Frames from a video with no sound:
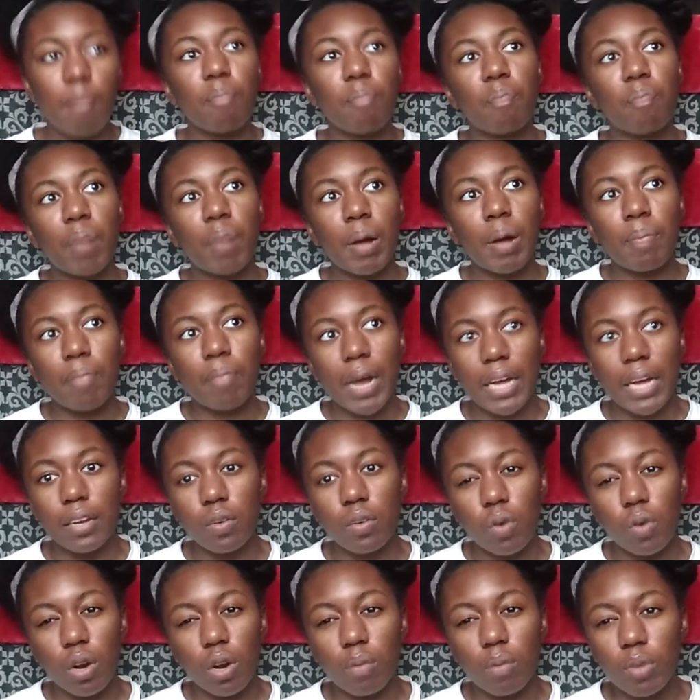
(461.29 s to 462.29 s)
But my
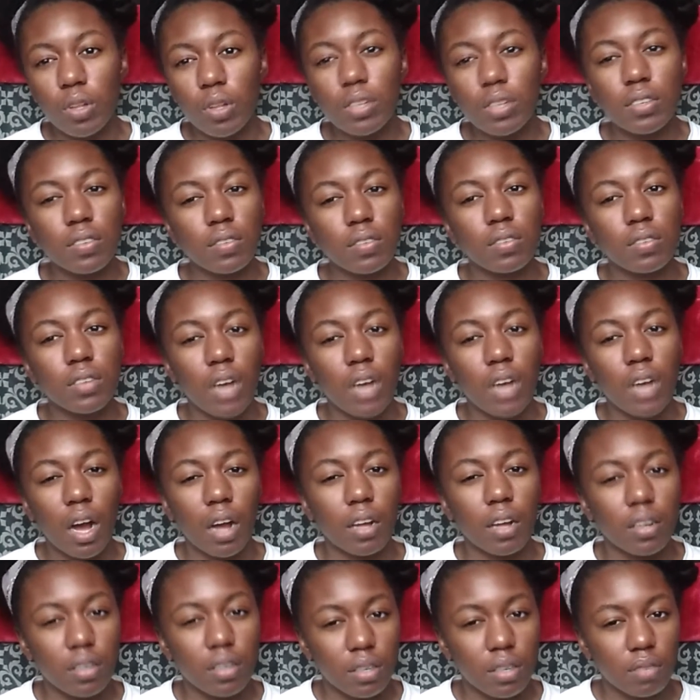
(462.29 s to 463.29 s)
normal is
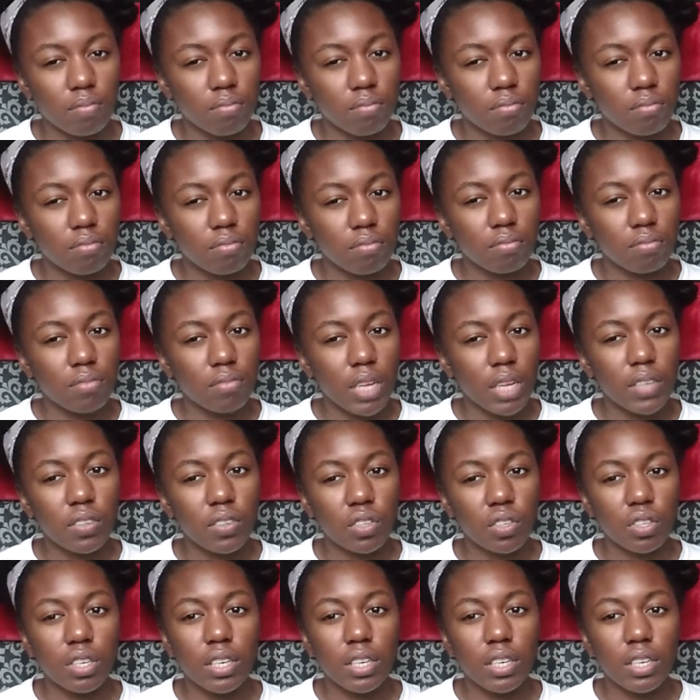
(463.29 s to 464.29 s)
not as
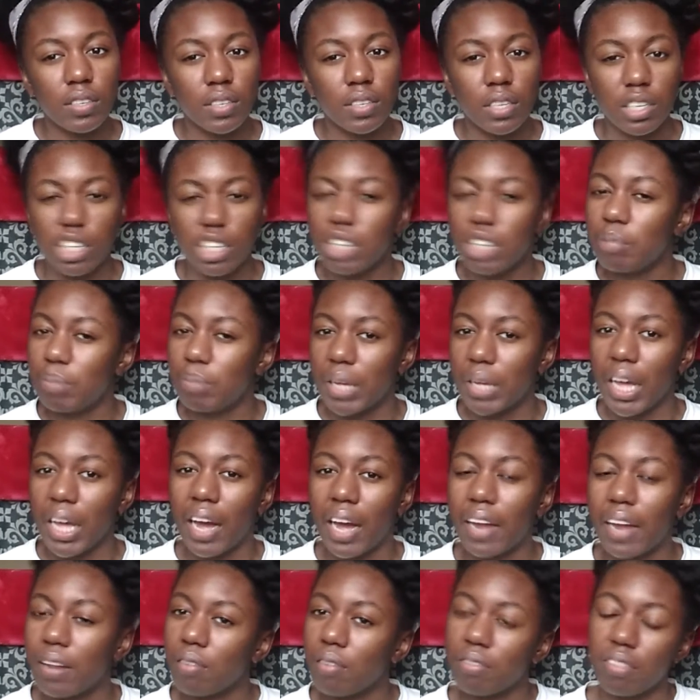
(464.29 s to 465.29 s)
good as it could be,
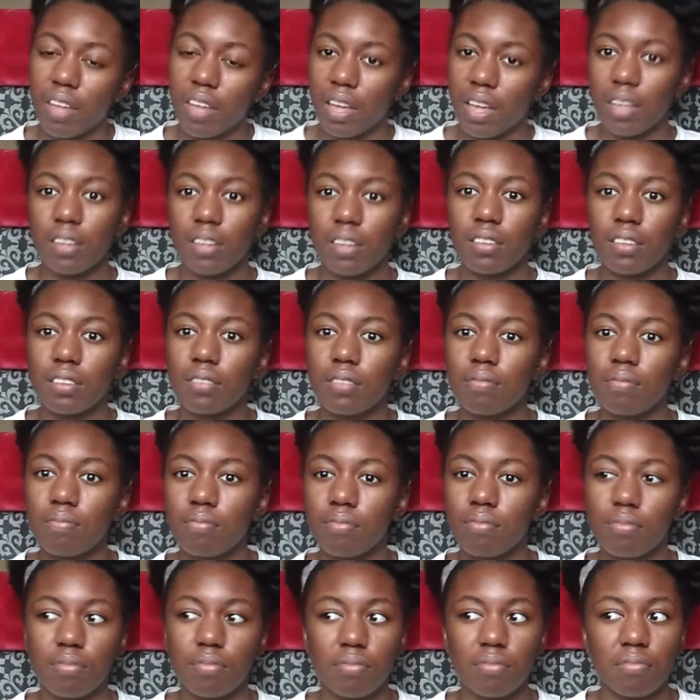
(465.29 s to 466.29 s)
I don't think.
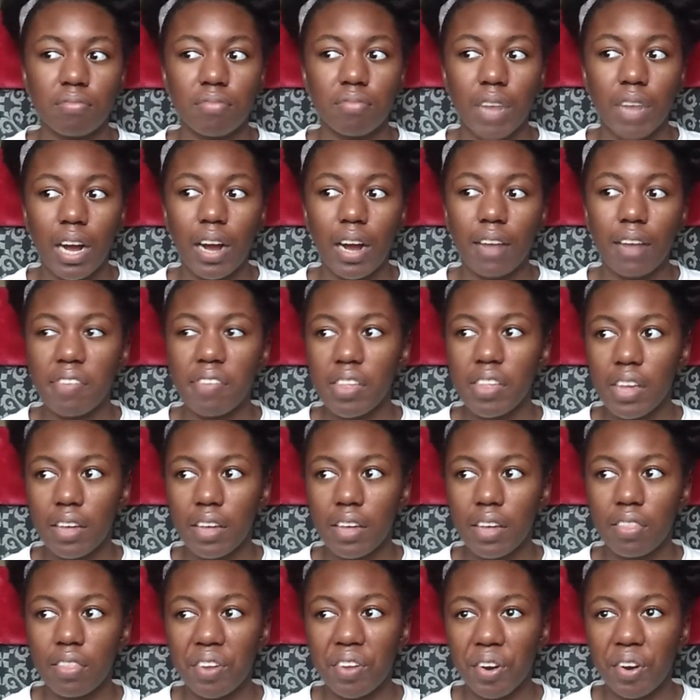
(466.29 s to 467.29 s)
I feel
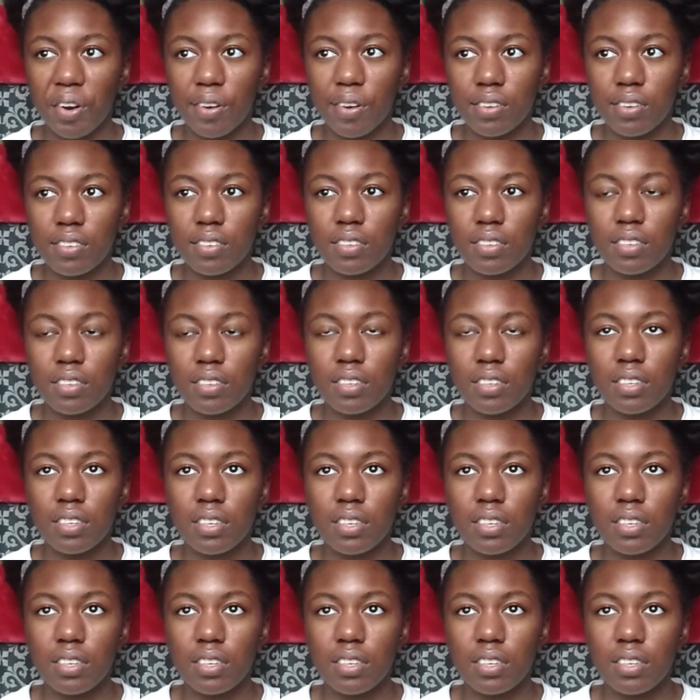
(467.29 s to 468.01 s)
like there's